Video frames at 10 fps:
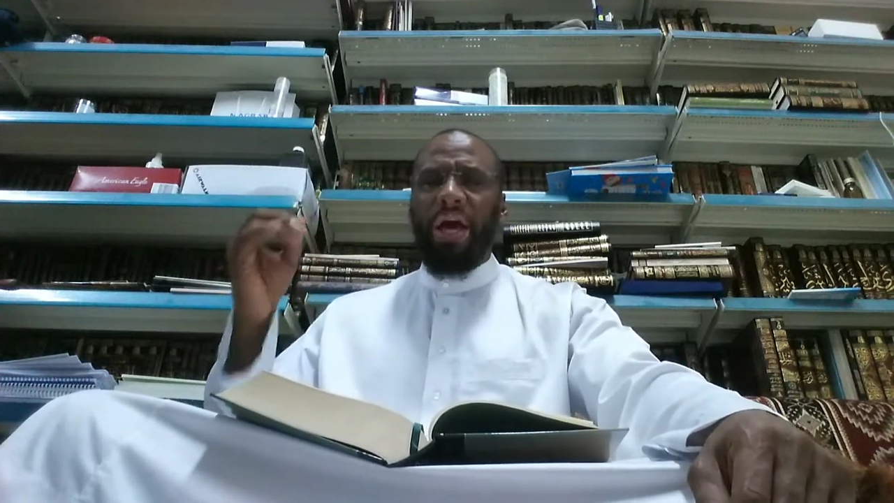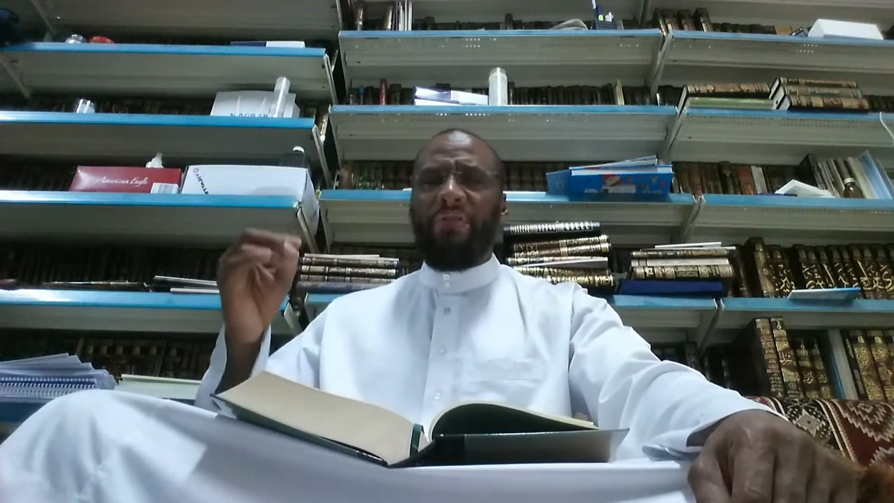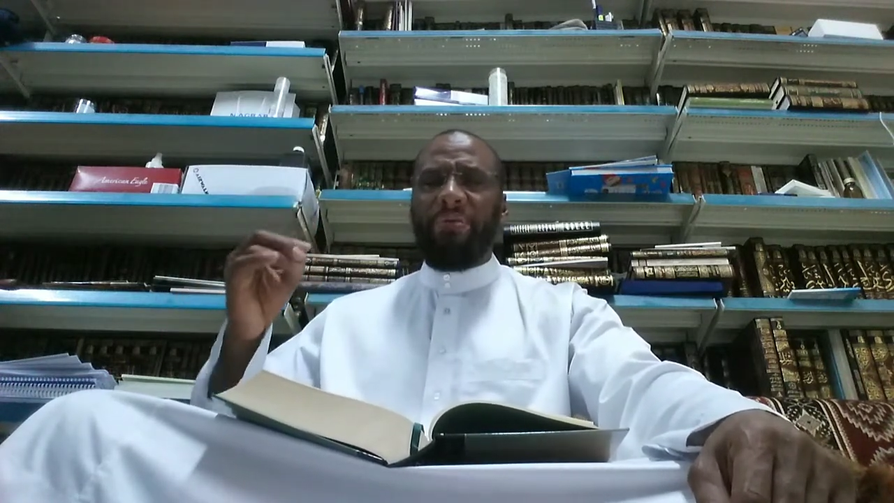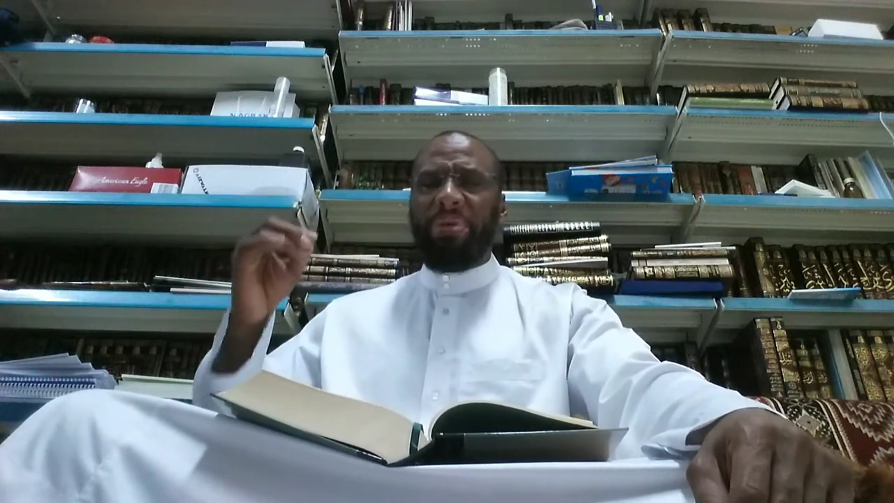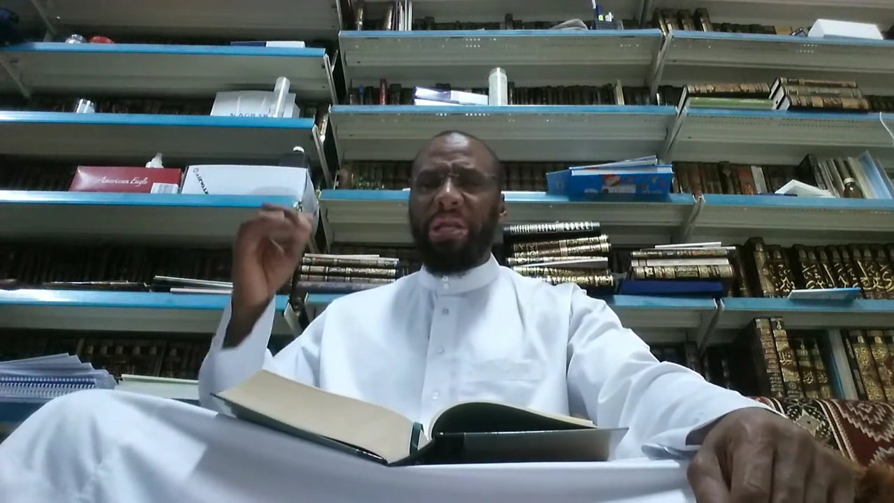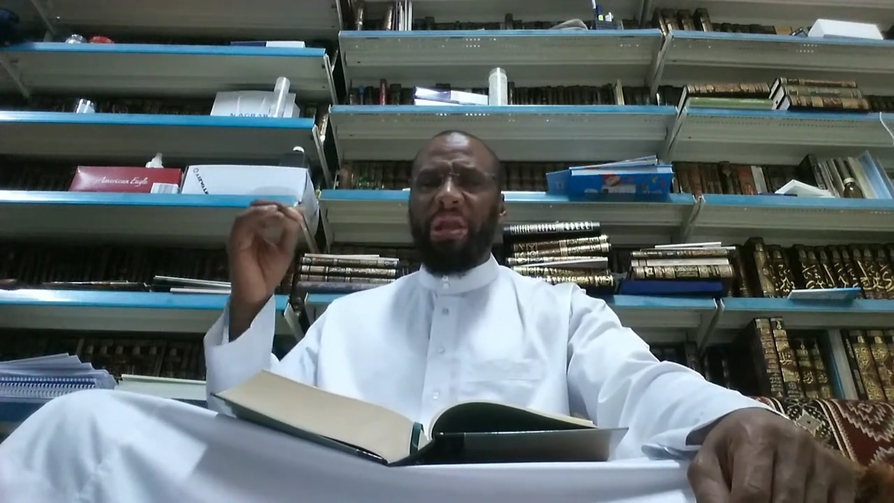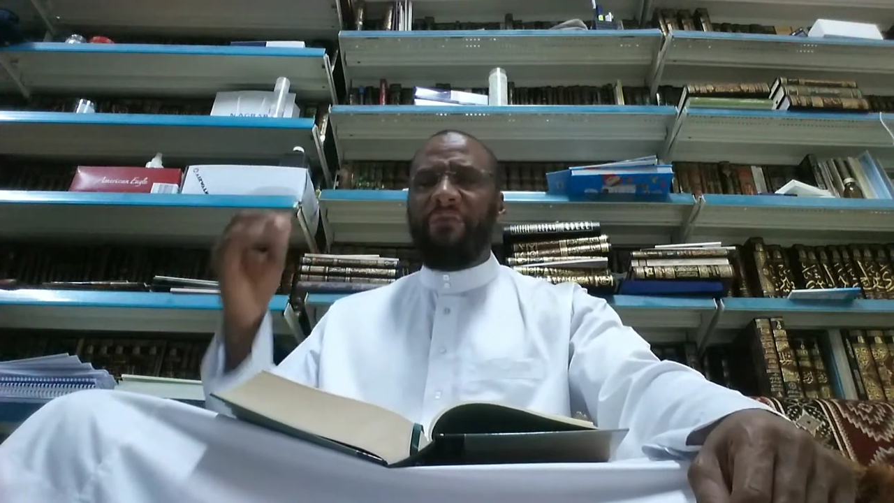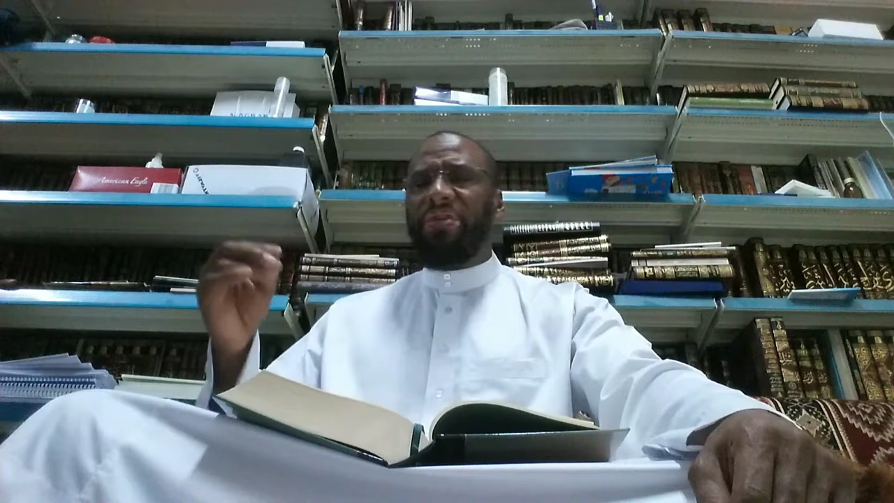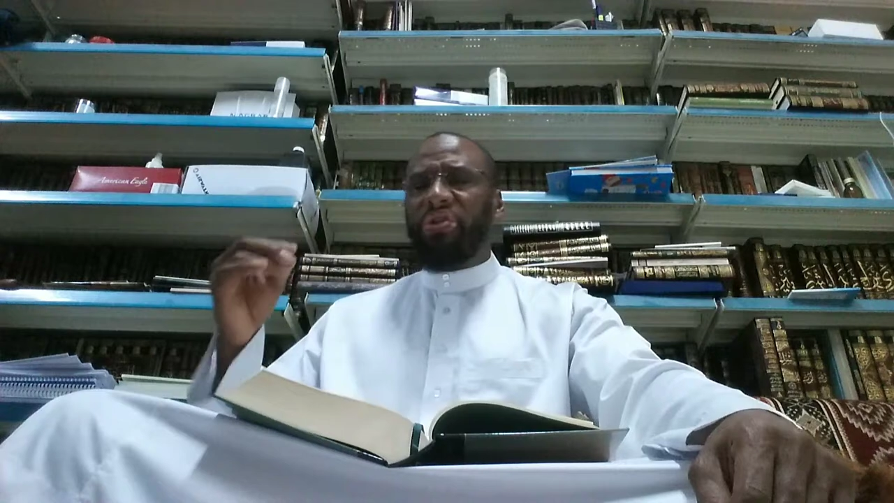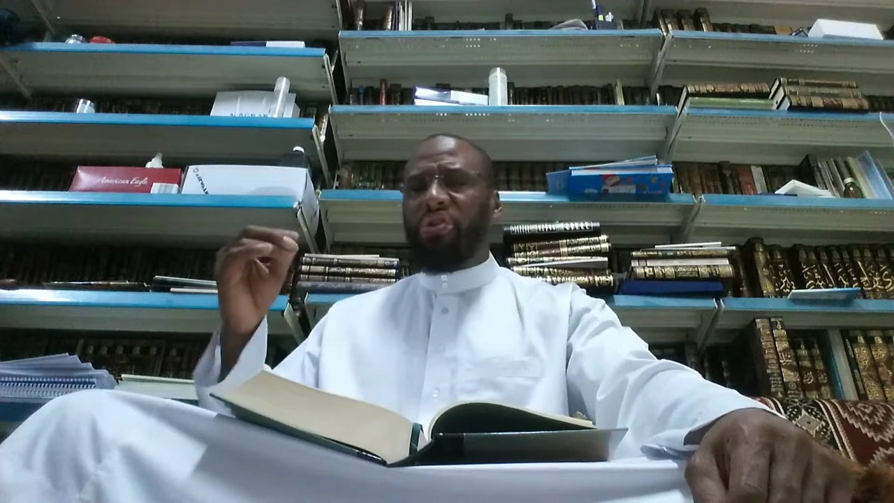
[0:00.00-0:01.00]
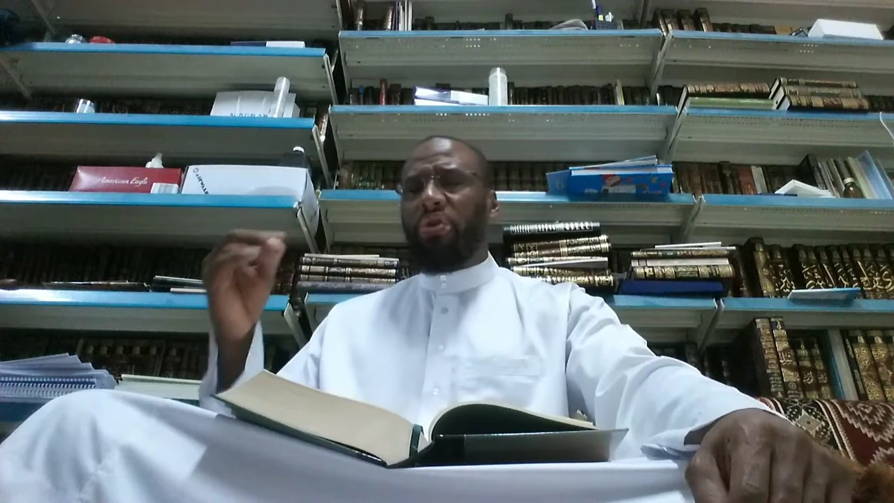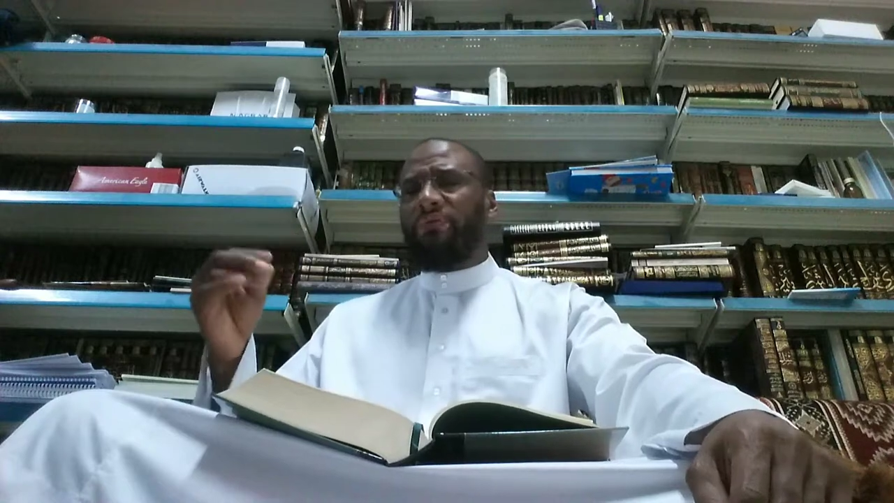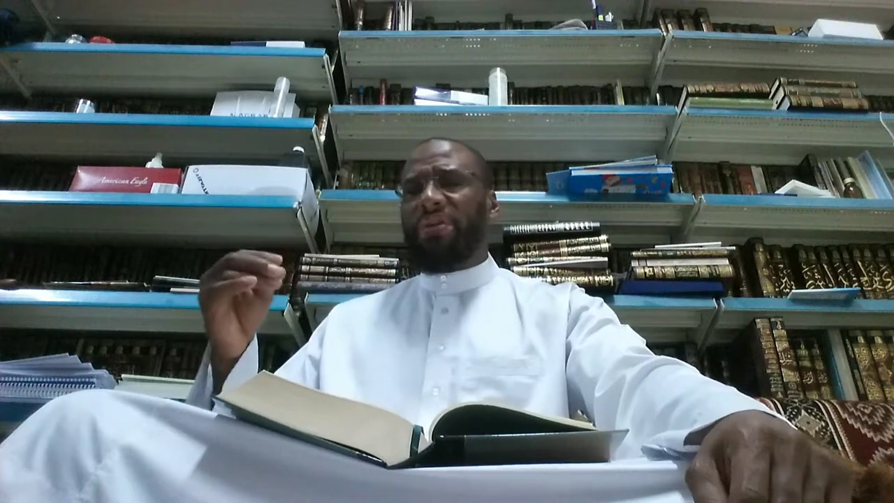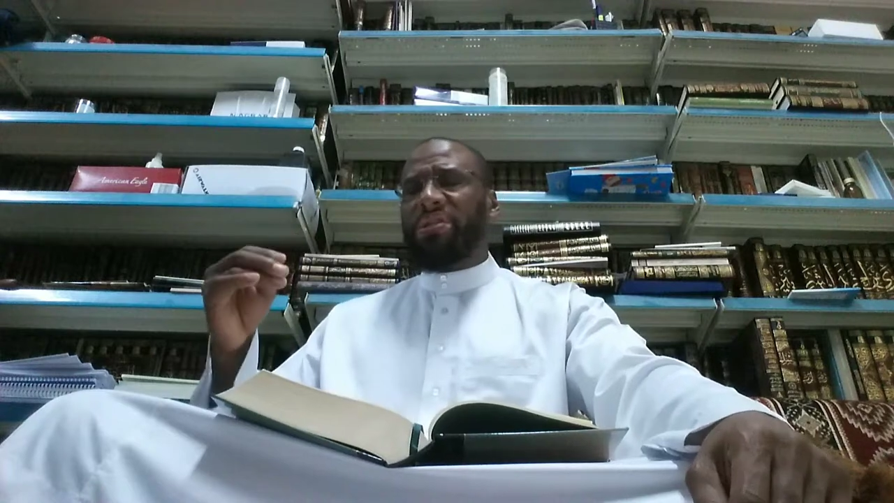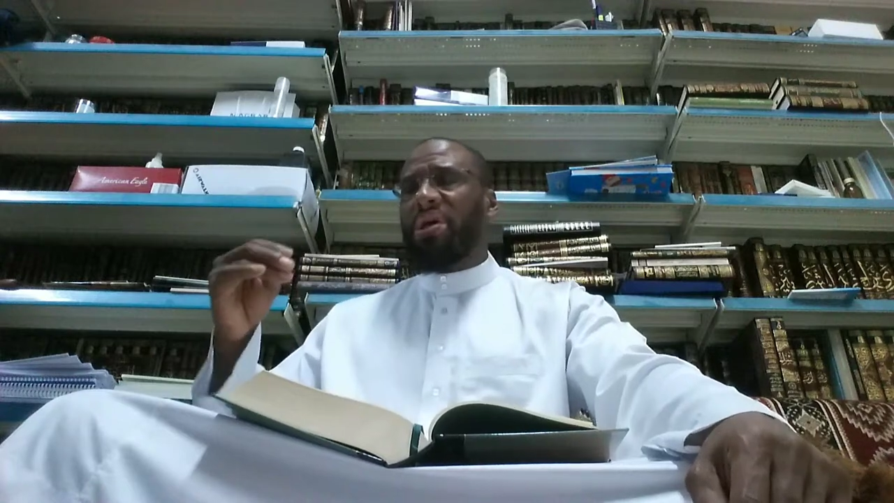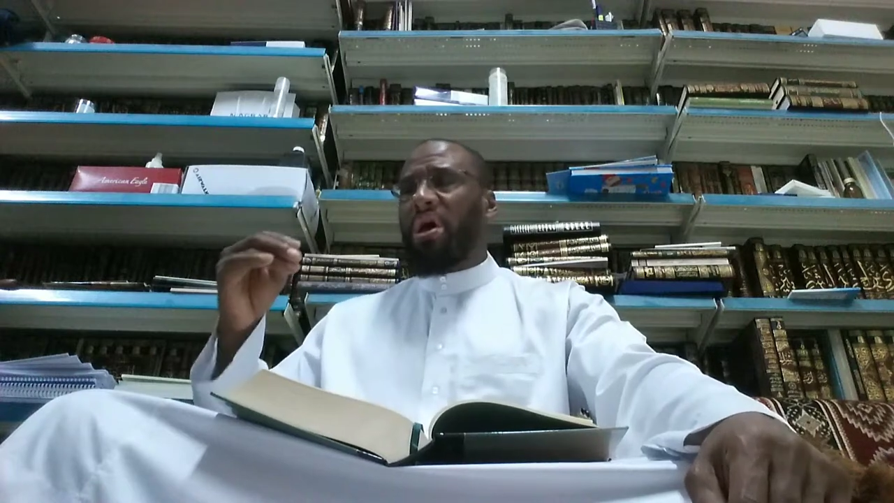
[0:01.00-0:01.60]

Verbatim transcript: the beloved servants